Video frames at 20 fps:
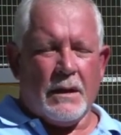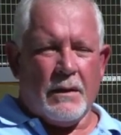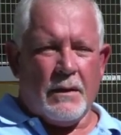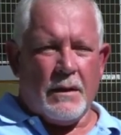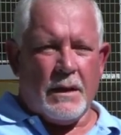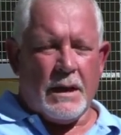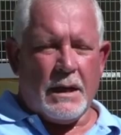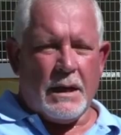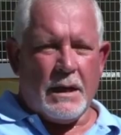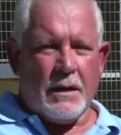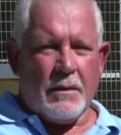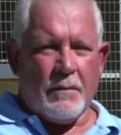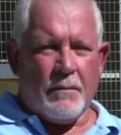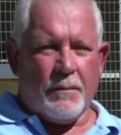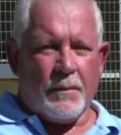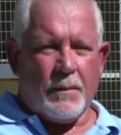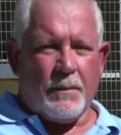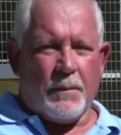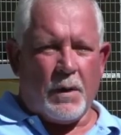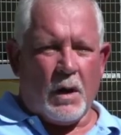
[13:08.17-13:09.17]
the
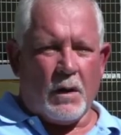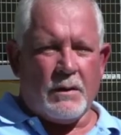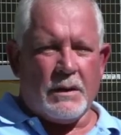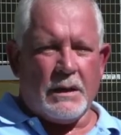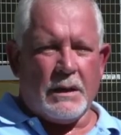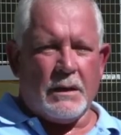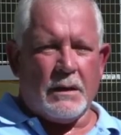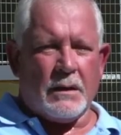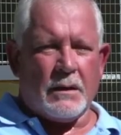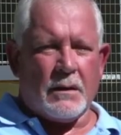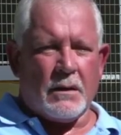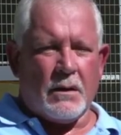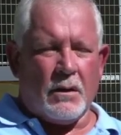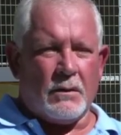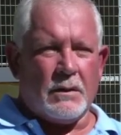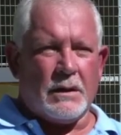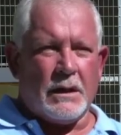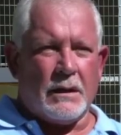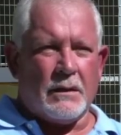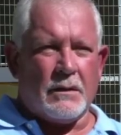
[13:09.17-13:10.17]
protein
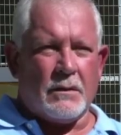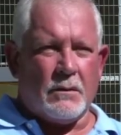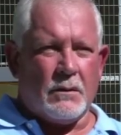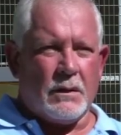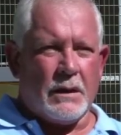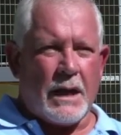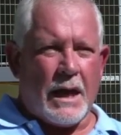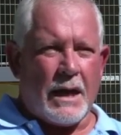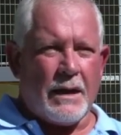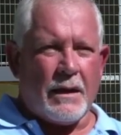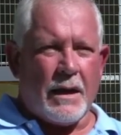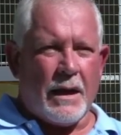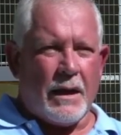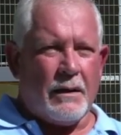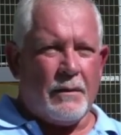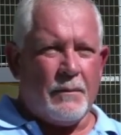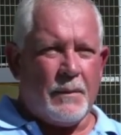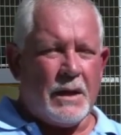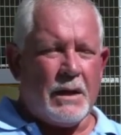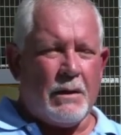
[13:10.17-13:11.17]
content or the
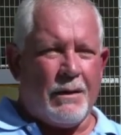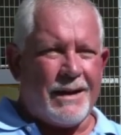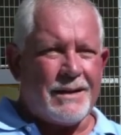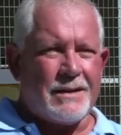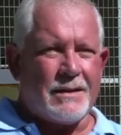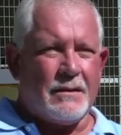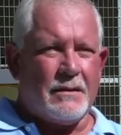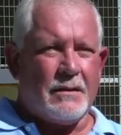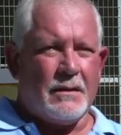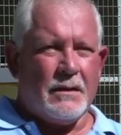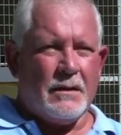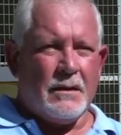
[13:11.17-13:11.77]
amino acid